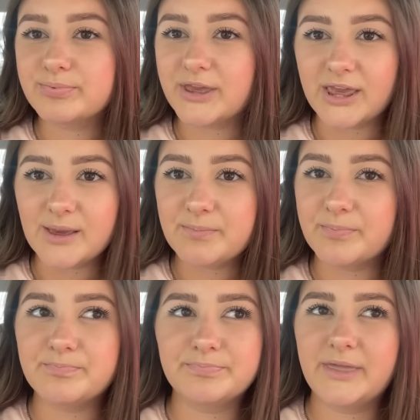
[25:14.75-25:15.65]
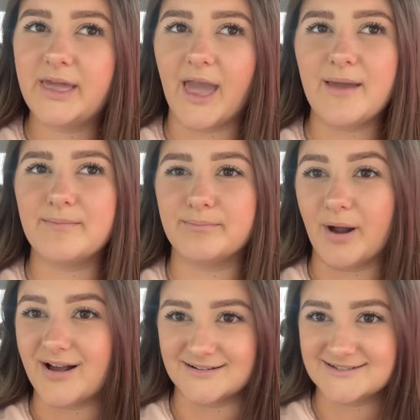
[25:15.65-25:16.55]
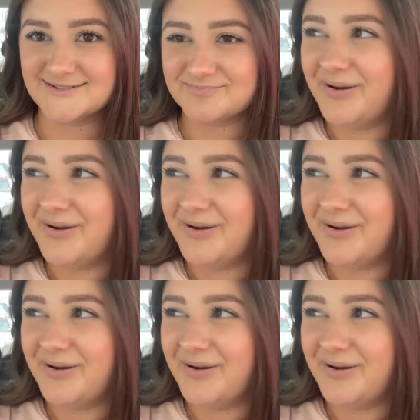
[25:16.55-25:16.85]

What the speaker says: Keep Gate boss.